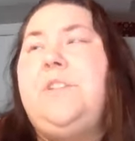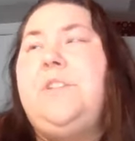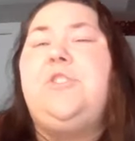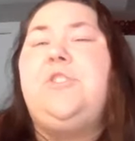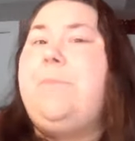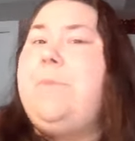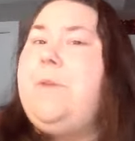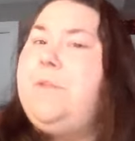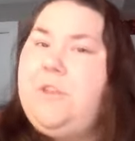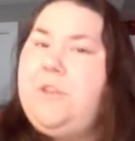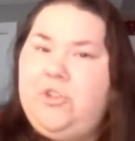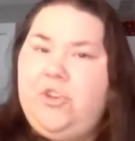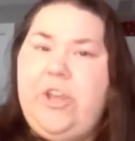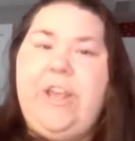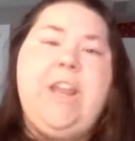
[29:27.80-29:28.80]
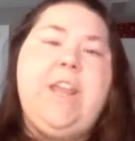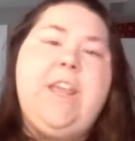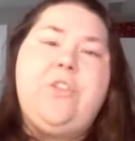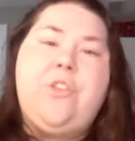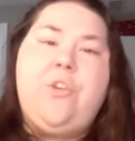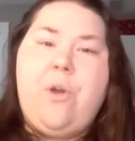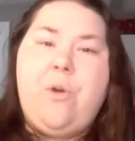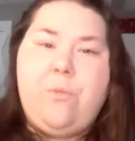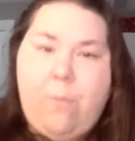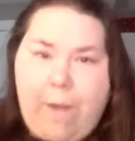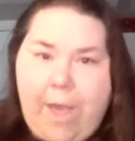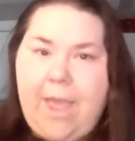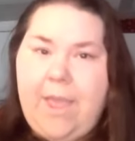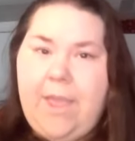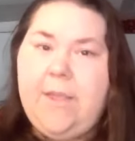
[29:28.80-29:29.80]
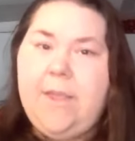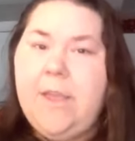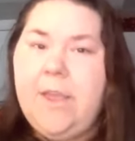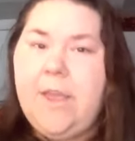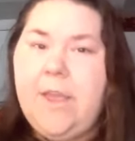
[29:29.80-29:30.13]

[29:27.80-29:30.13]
distribute the training in their own way.